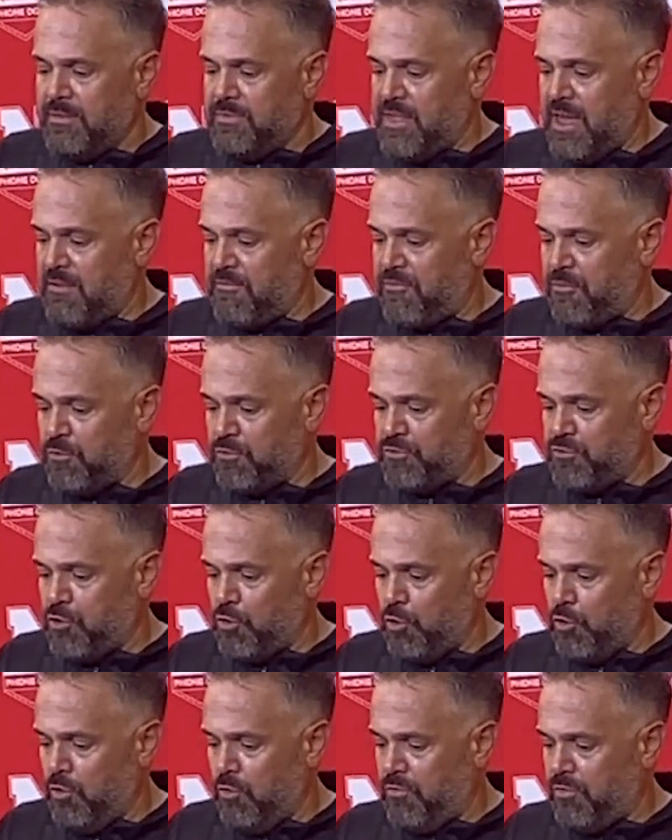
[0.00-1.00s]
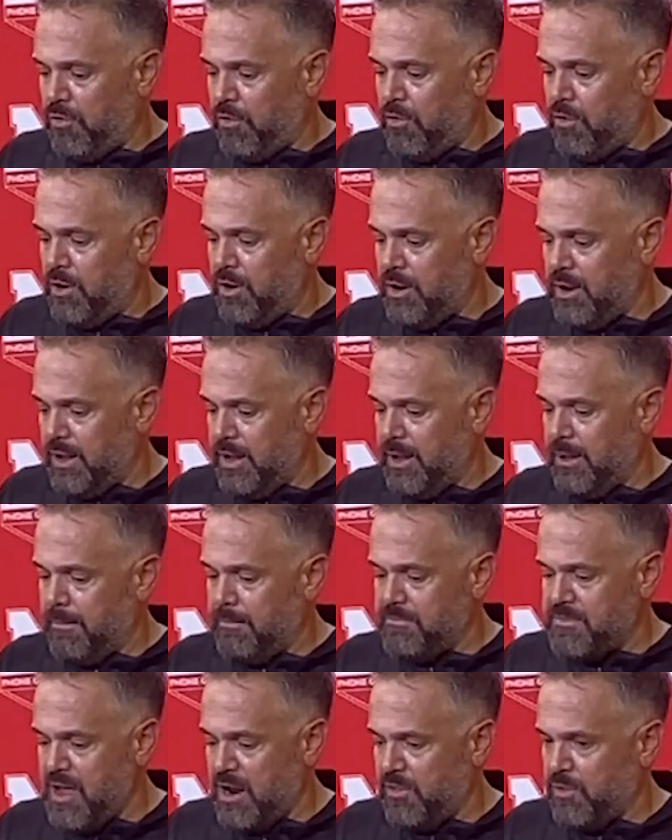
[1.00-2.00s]
That first turnover
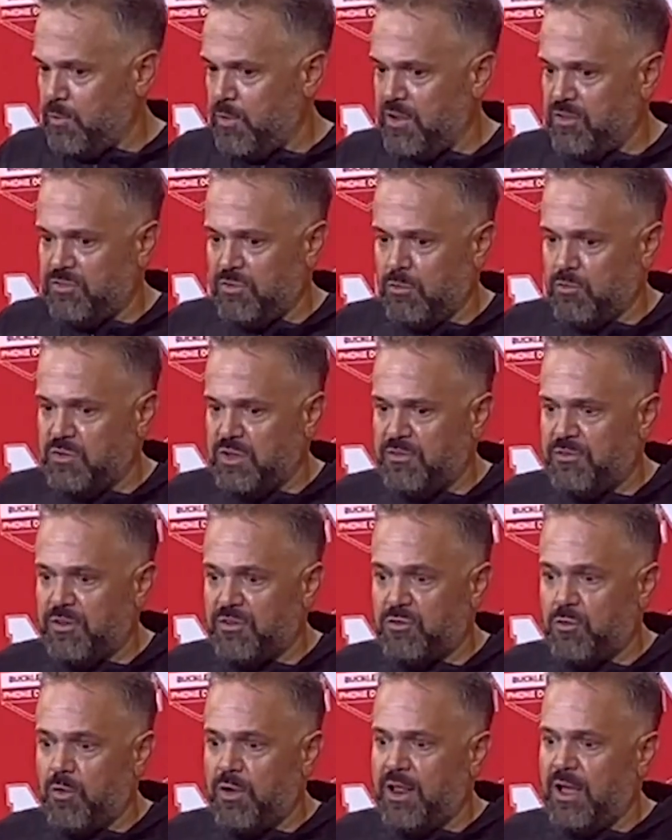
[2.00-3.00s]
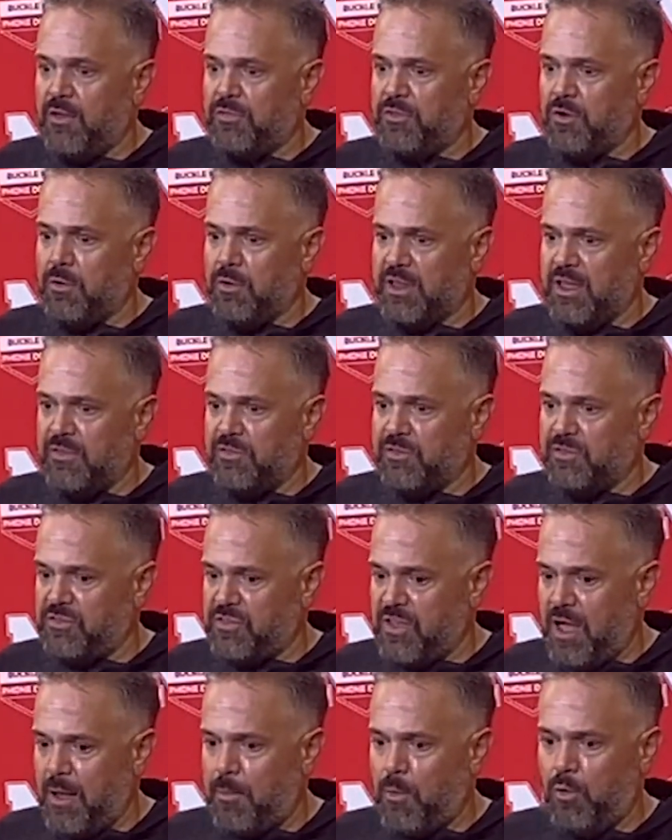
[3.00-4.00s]
down in the red zone, defense going out there and getting the
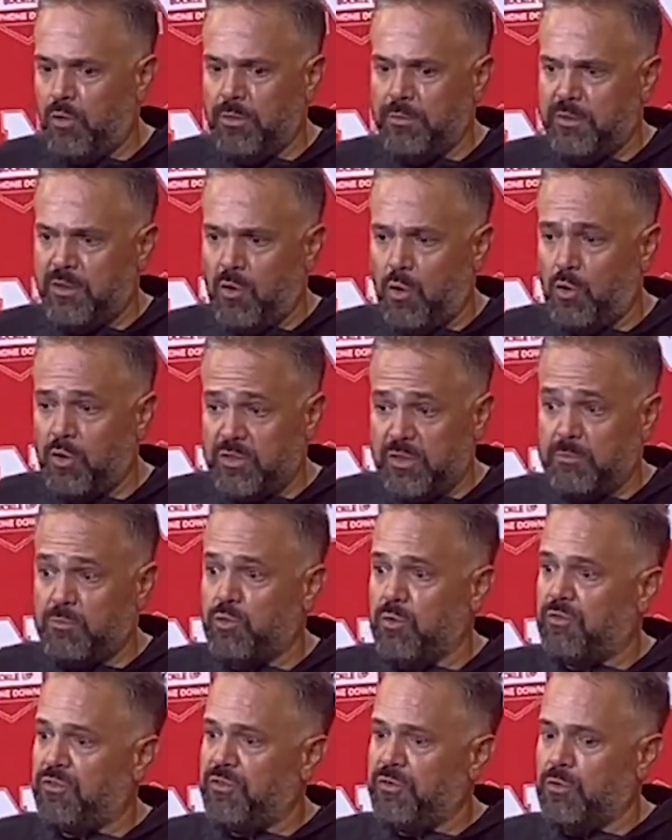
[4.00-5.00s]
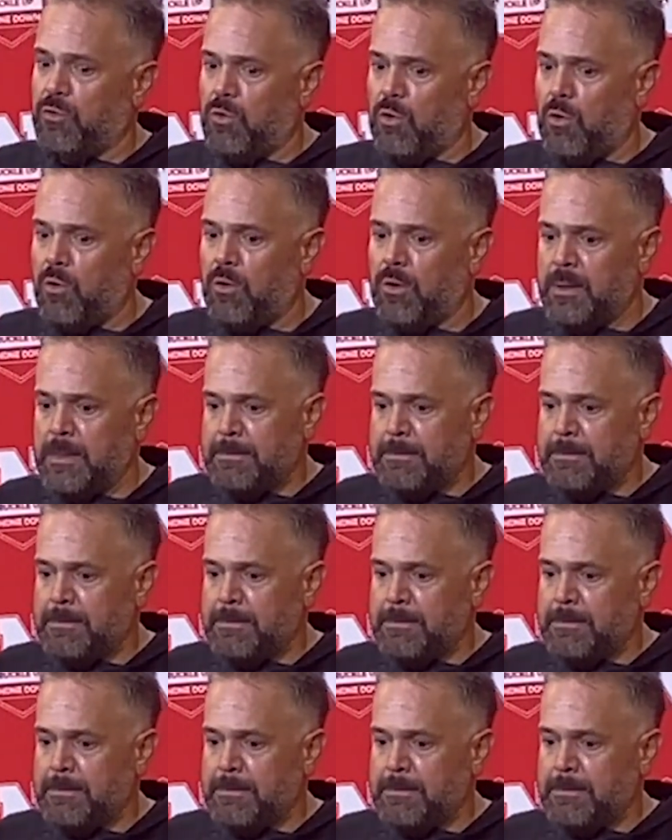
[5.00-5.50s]
stop, holding them to a field goal.